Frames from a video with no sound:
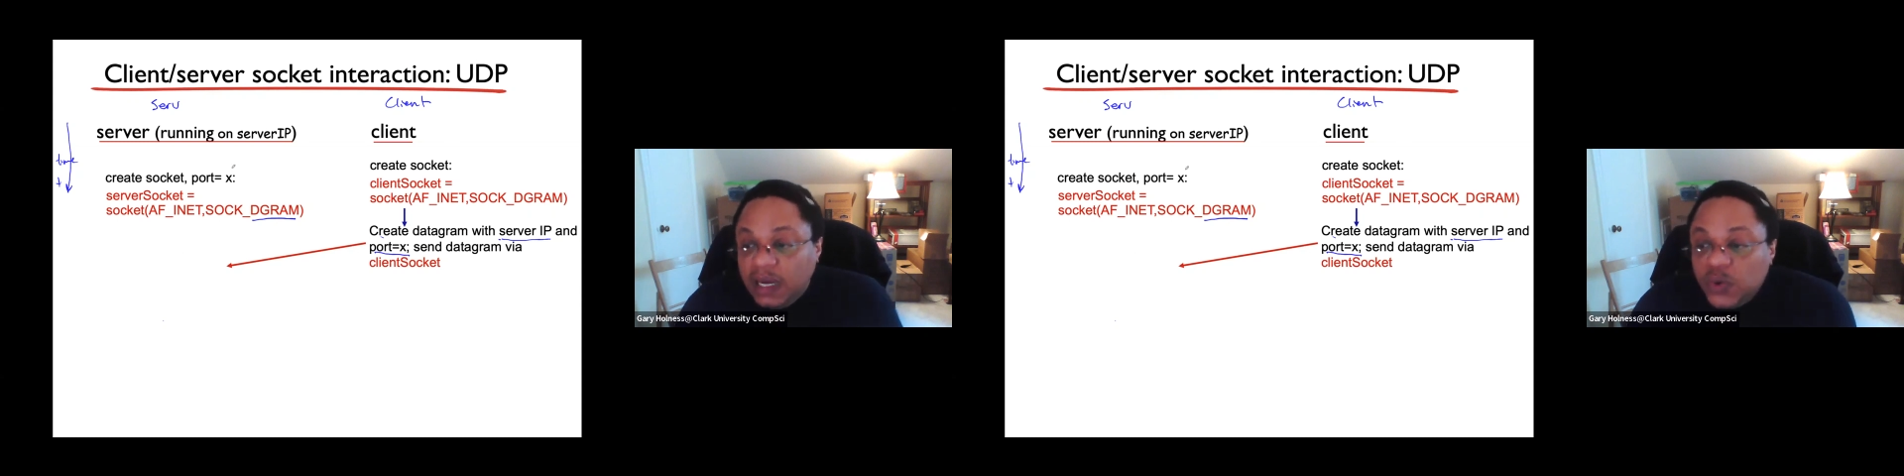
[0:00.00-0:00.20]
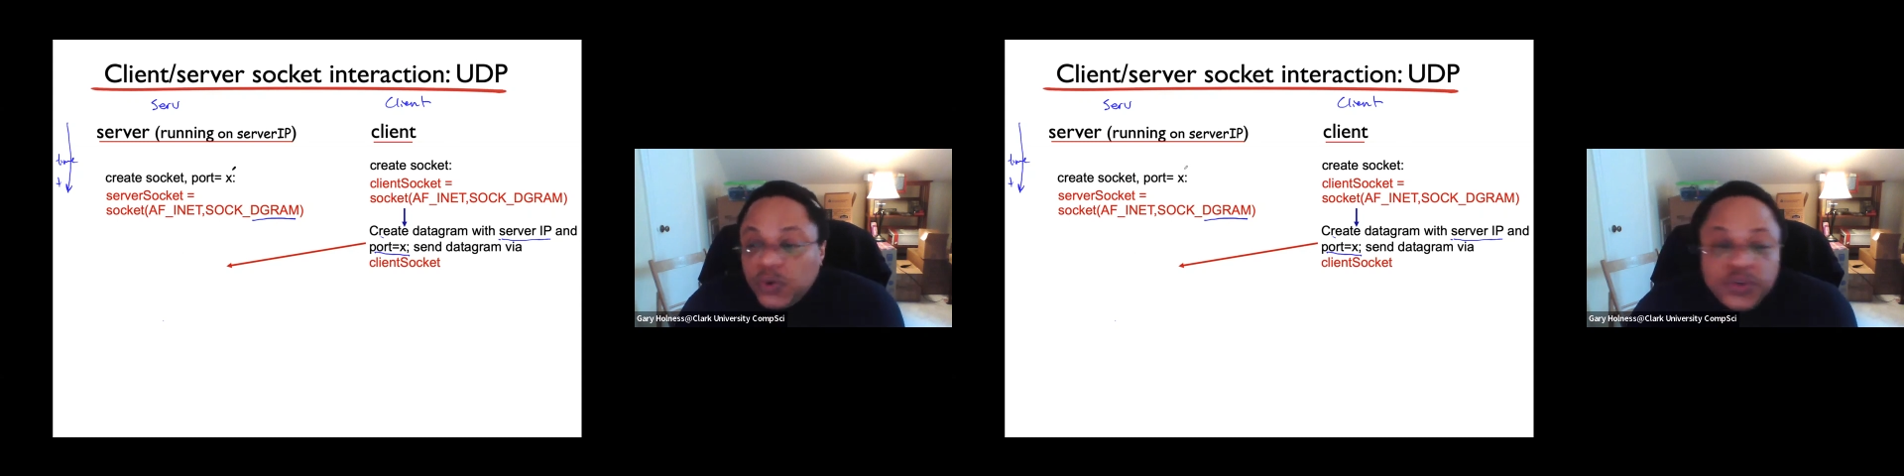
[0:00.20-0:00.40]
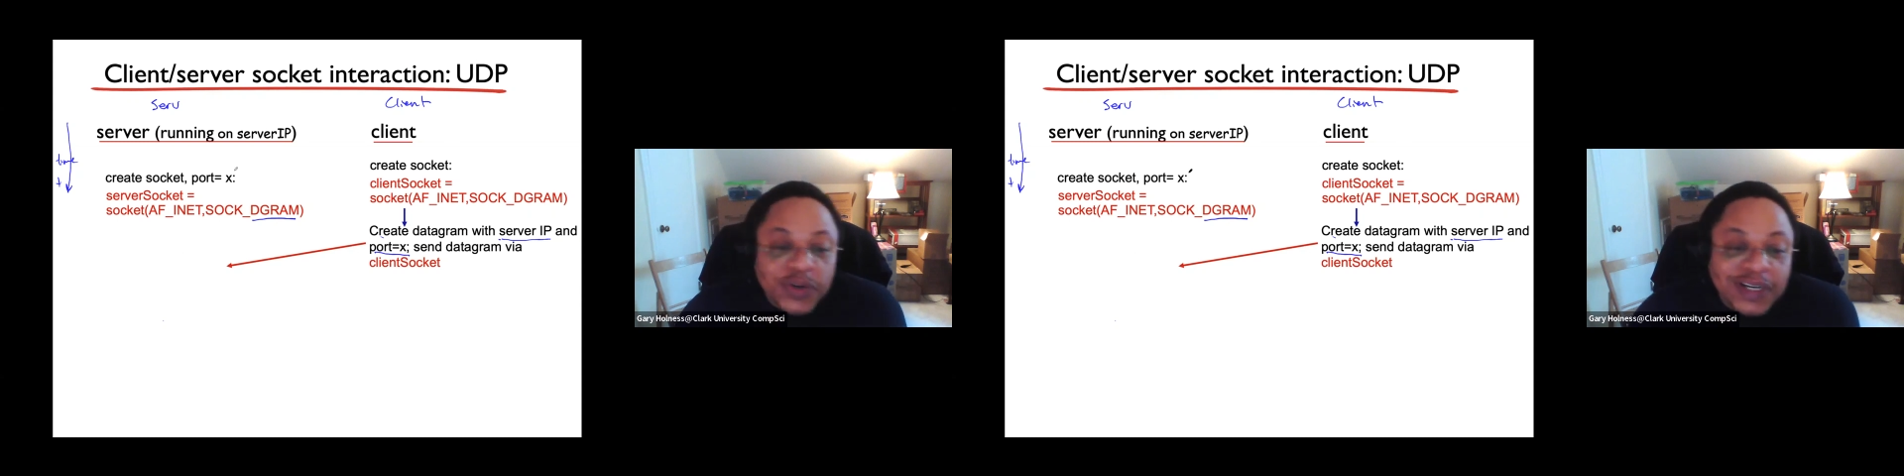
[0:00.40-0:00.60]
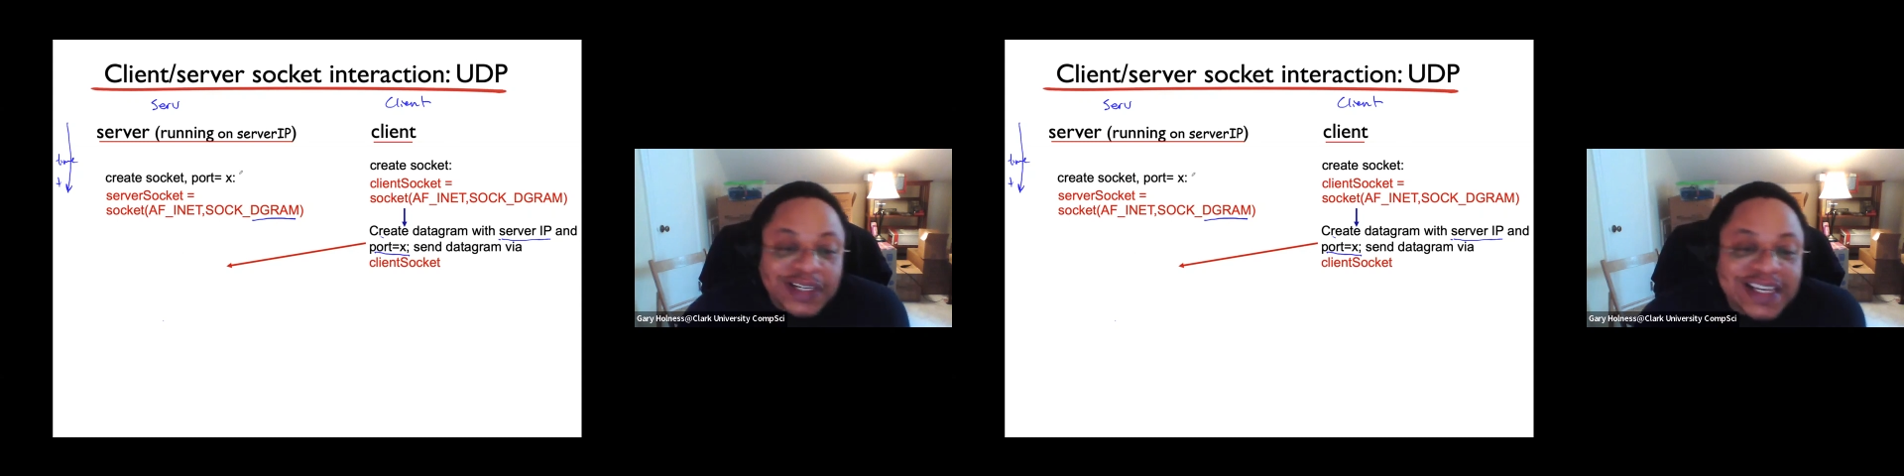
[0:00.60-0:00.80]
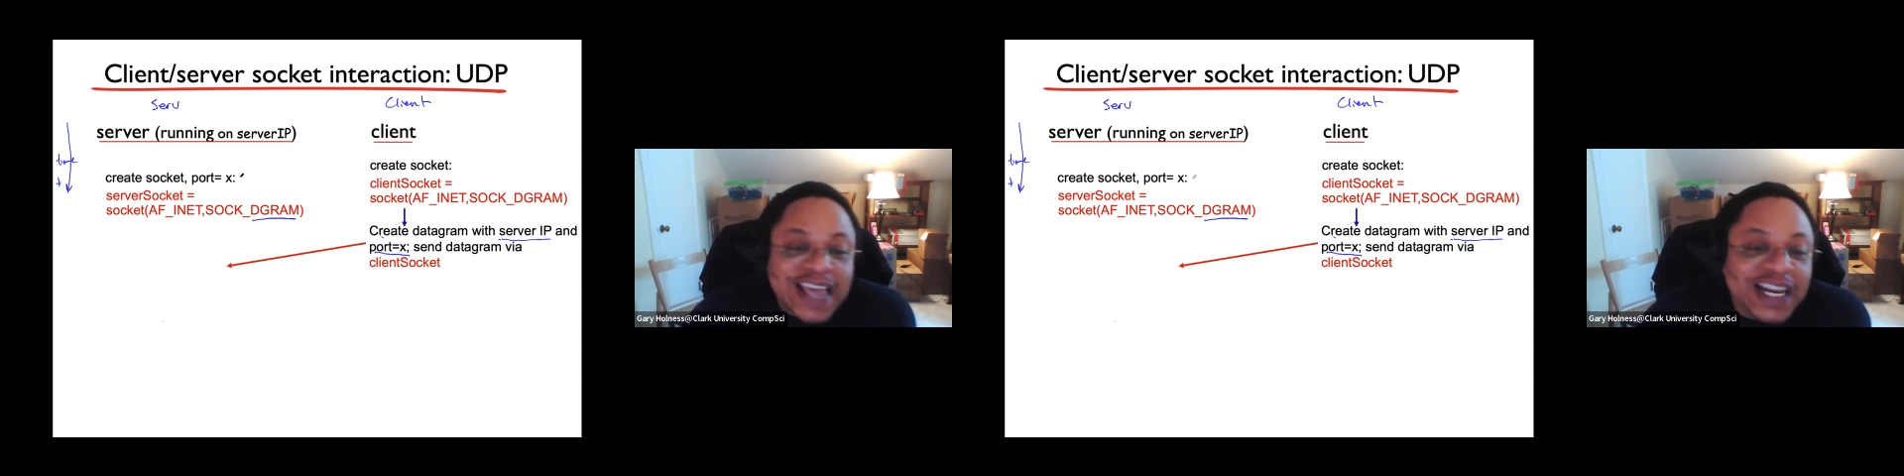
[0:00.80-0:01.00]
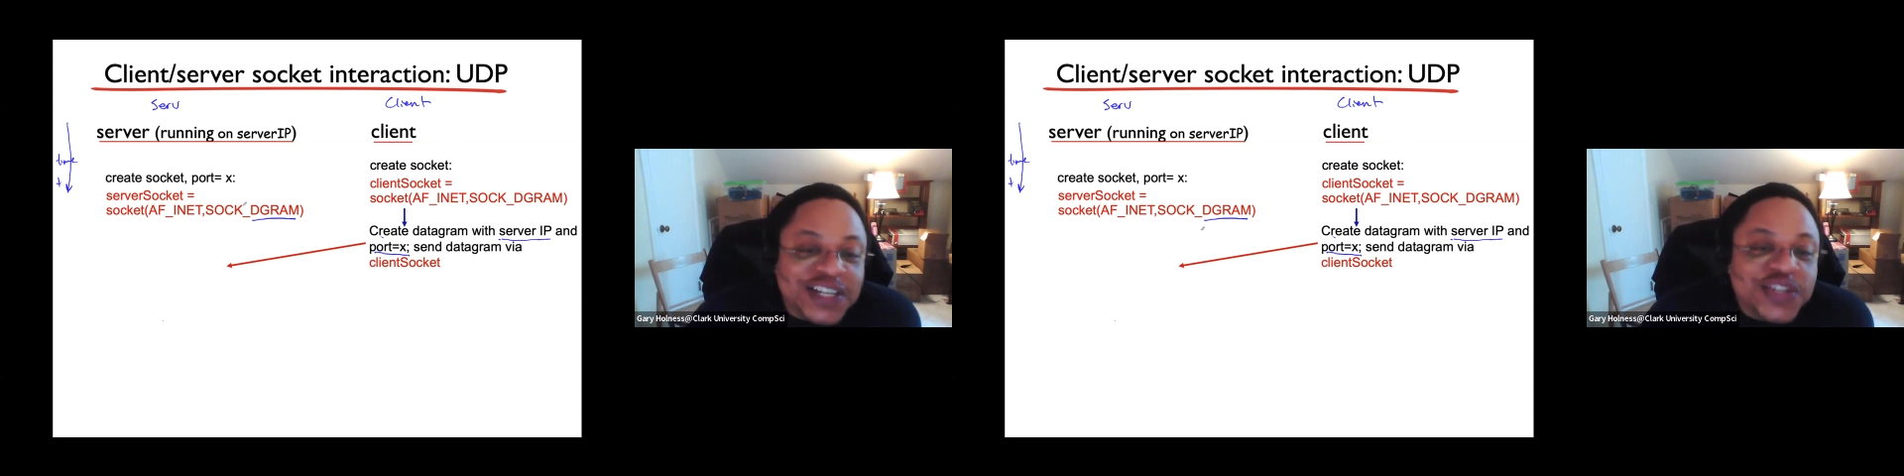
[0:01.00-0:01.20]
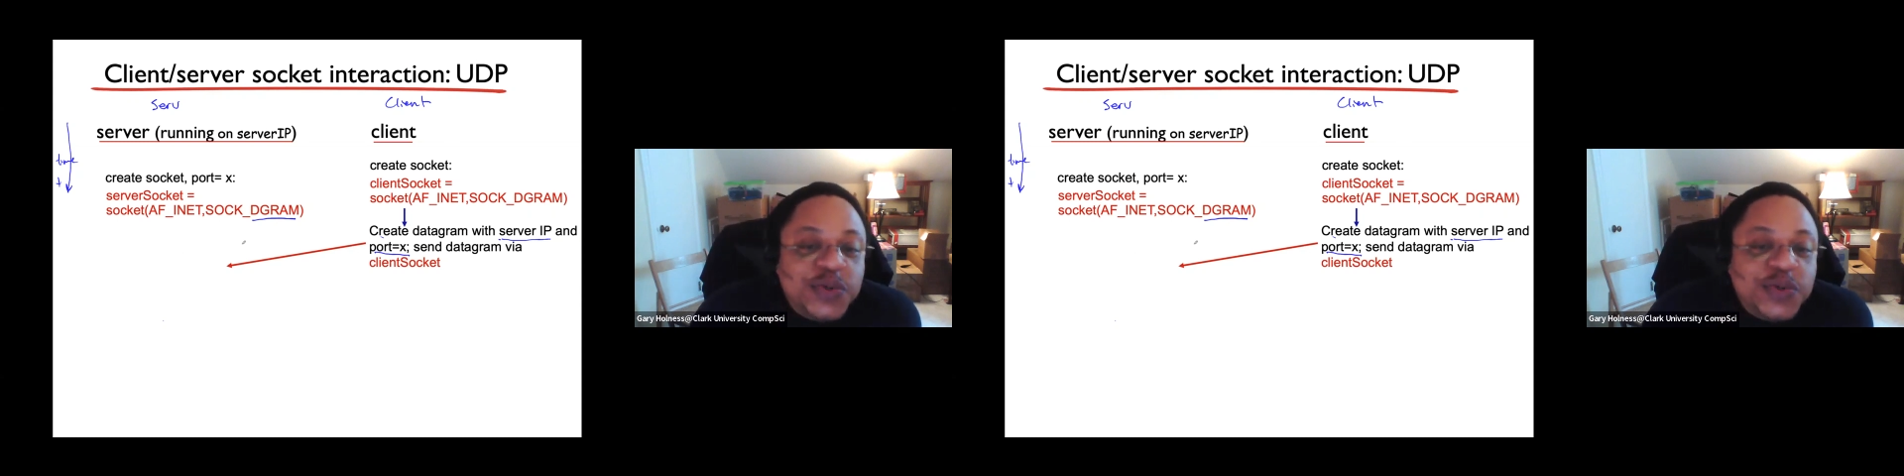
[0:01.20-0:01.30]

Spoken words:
or you could get it